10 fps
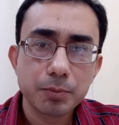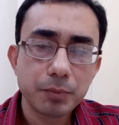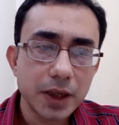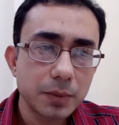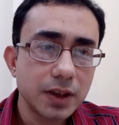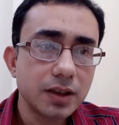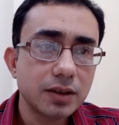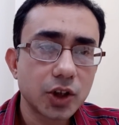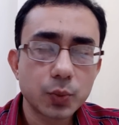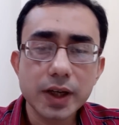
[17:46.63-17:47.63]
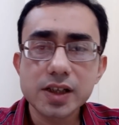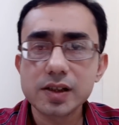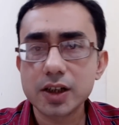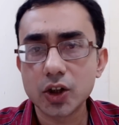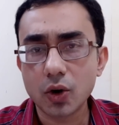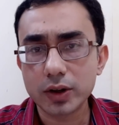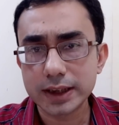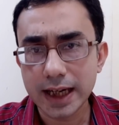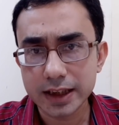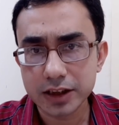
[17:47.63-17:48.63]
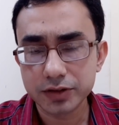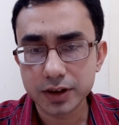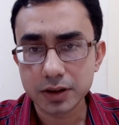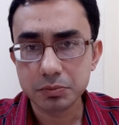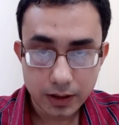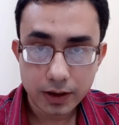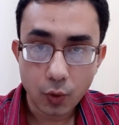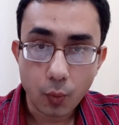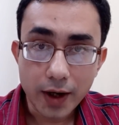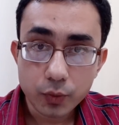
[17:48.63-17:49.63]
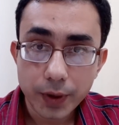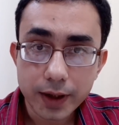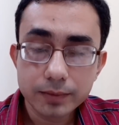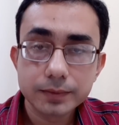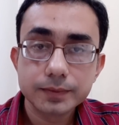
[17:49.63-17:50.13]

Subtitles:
maybe the questions are not that difficult. Now, one way